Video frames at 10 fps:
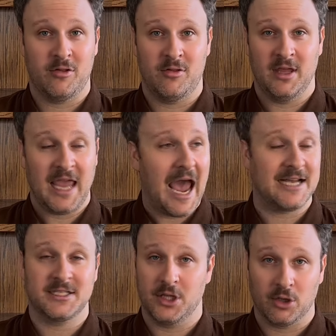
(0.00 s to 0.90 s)
the
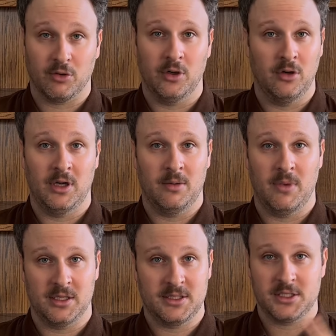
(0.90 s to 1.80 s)
cast and the crew and
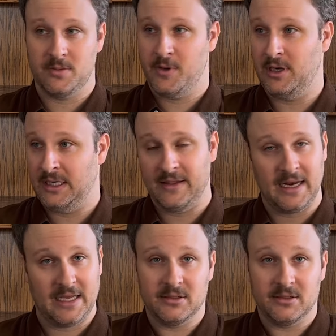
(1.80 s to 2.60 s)
amongst this community that I